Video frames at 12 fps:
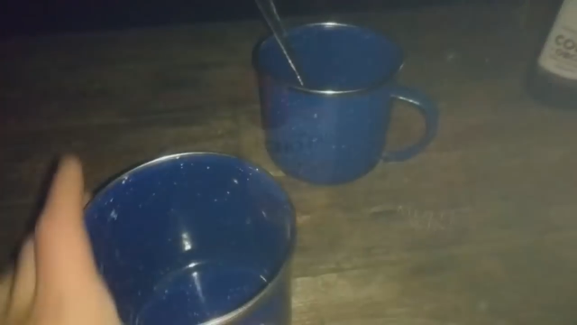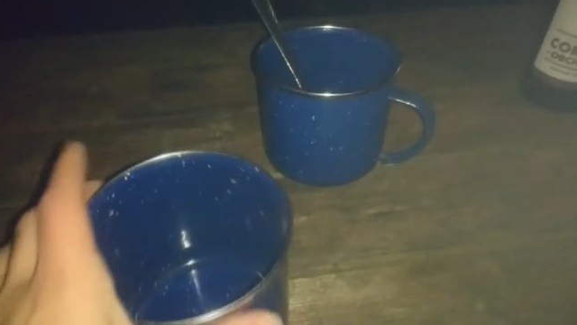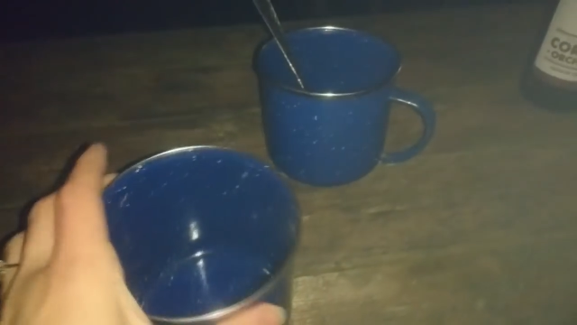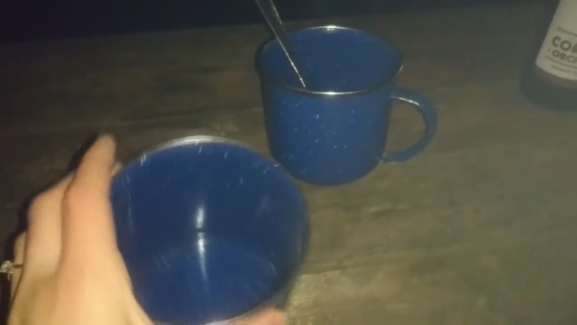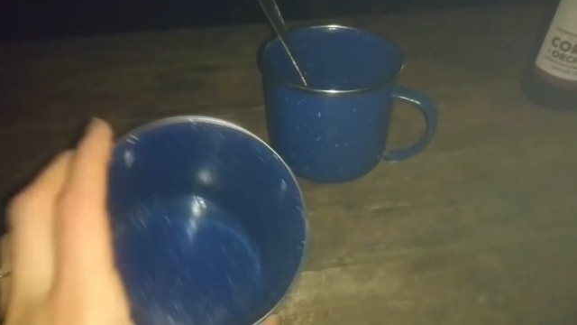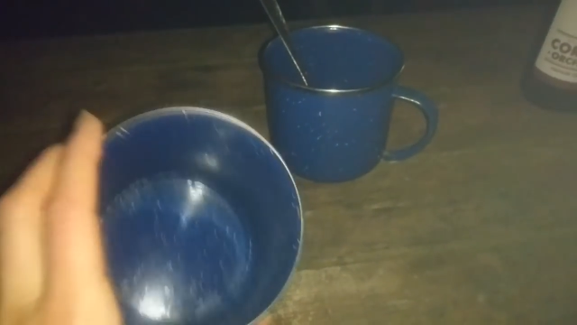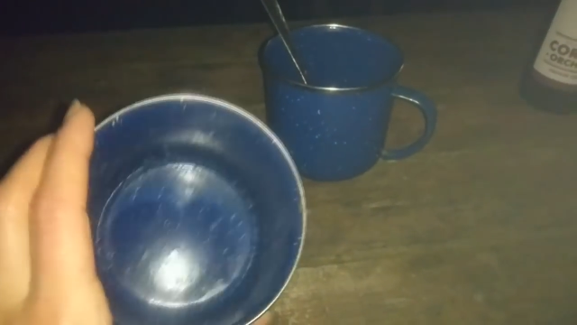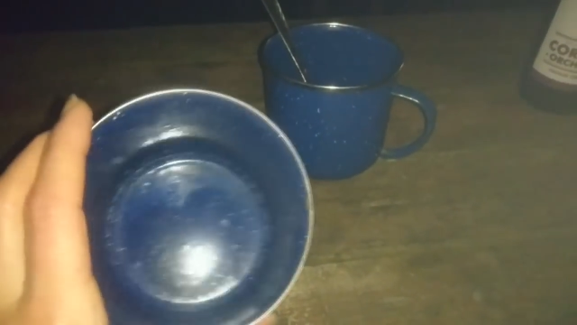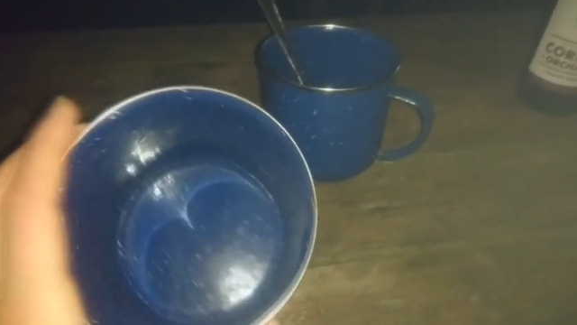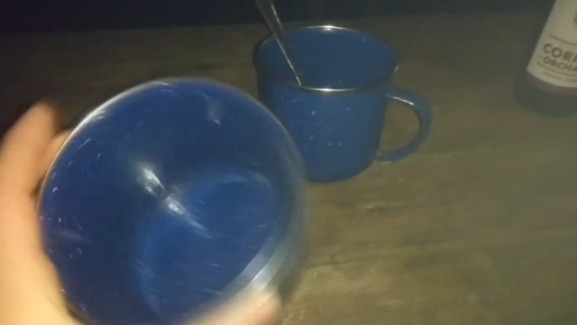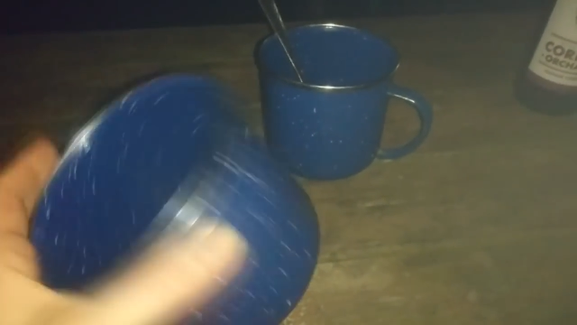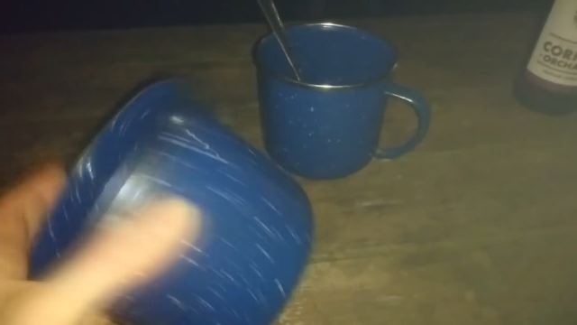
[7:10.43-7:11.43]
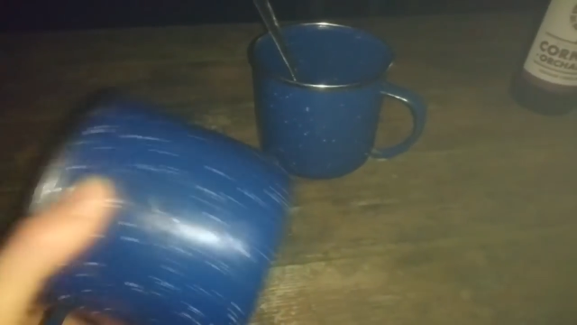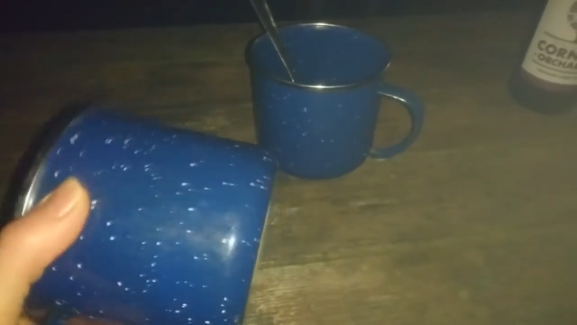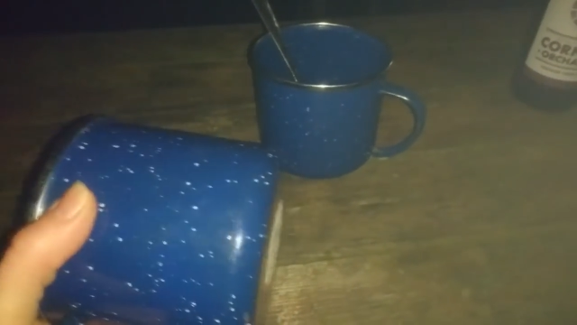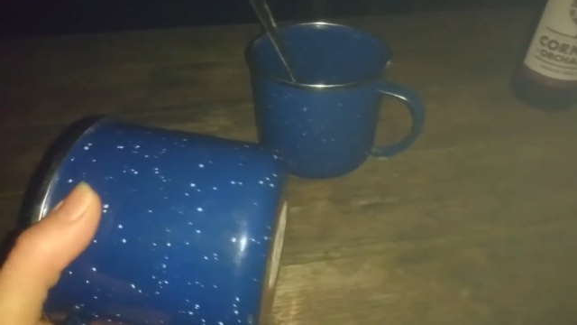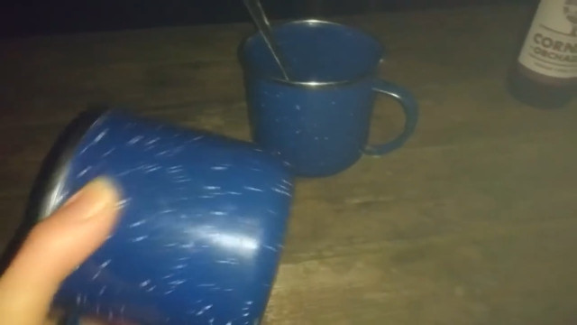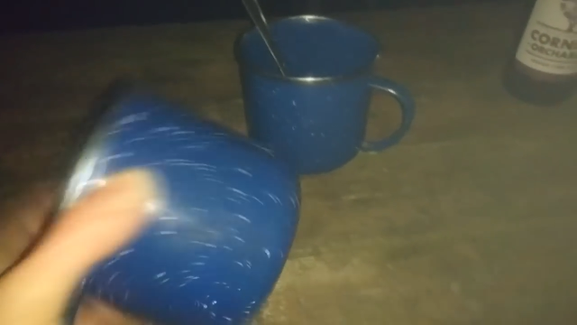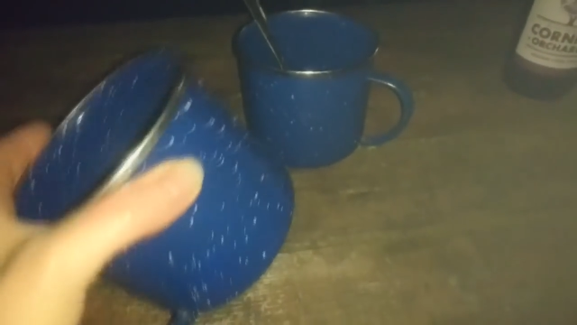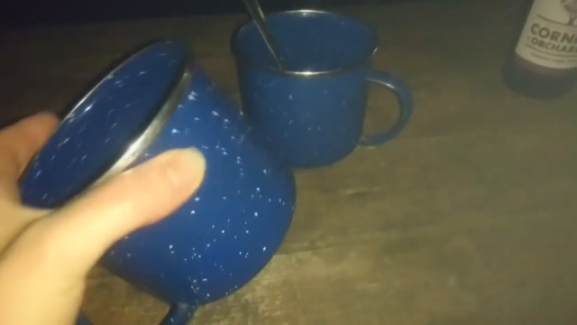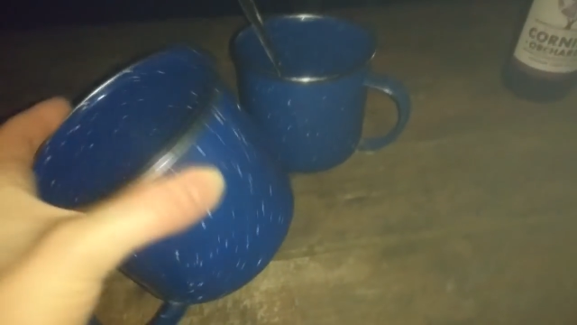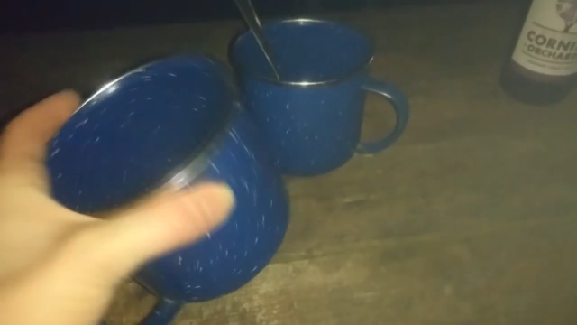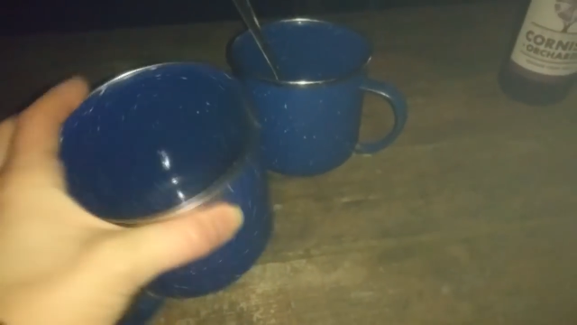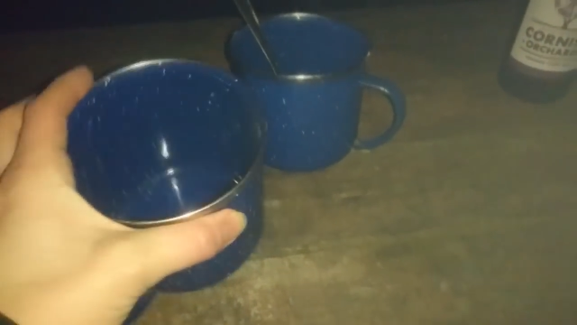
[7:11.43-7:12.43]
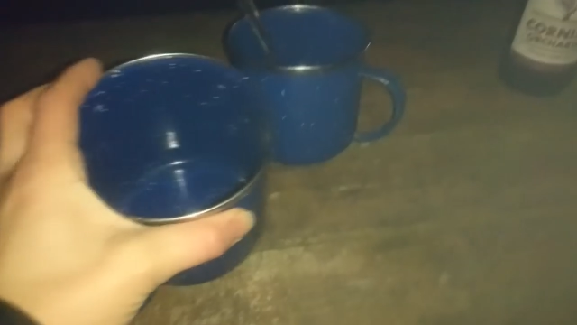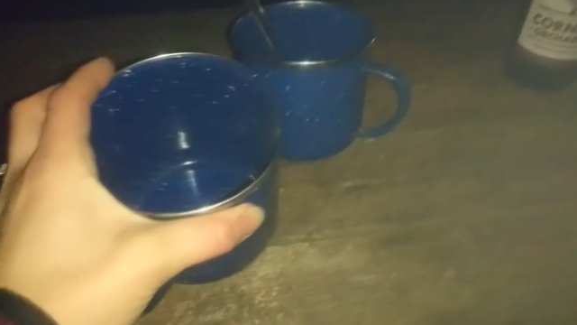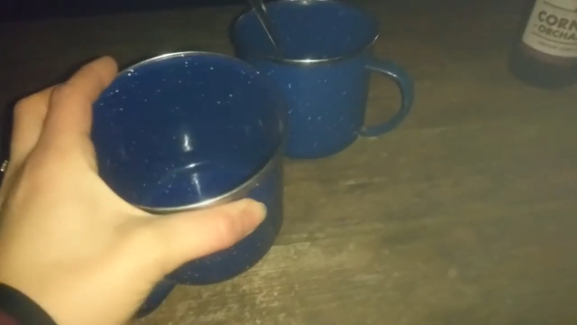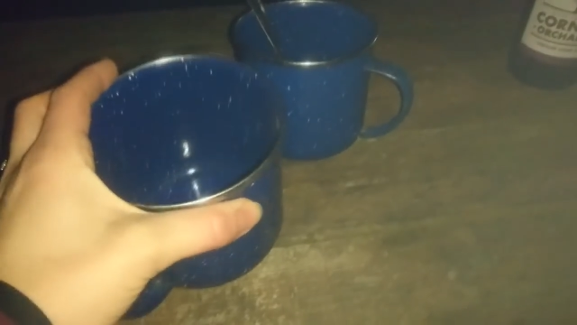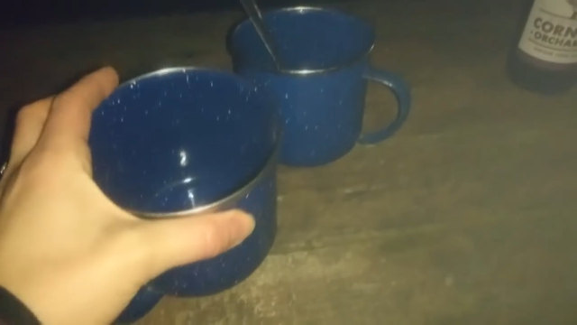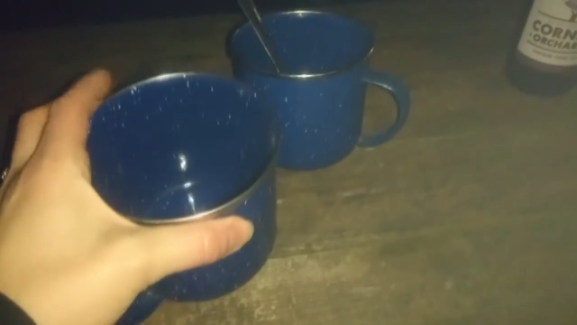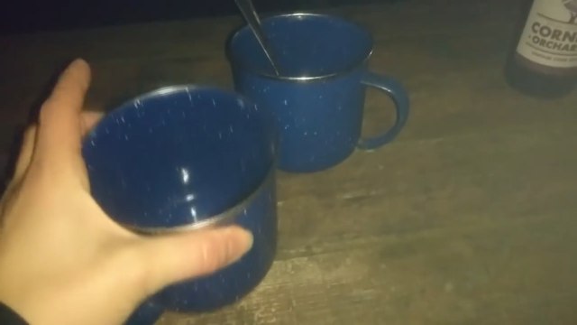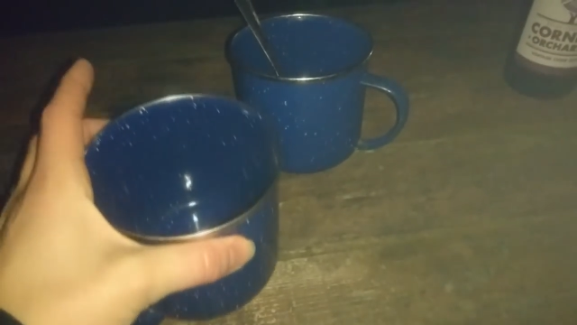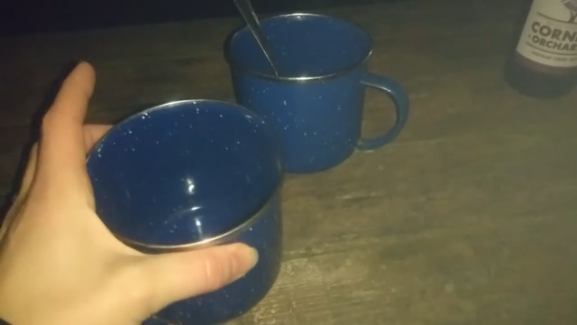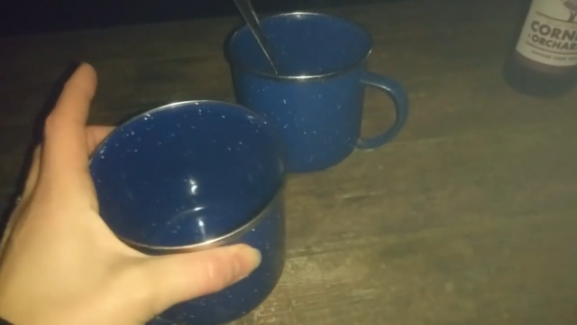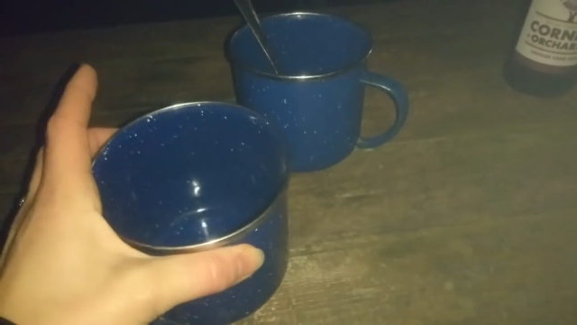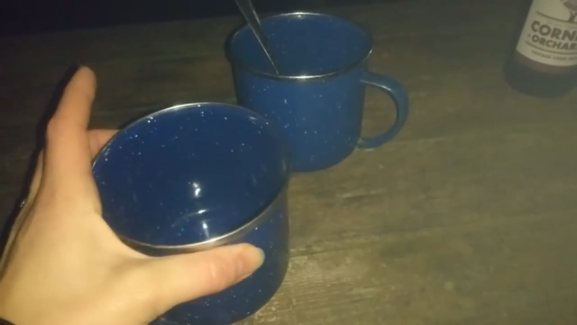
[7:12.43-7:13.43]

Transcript: (no speaker visible)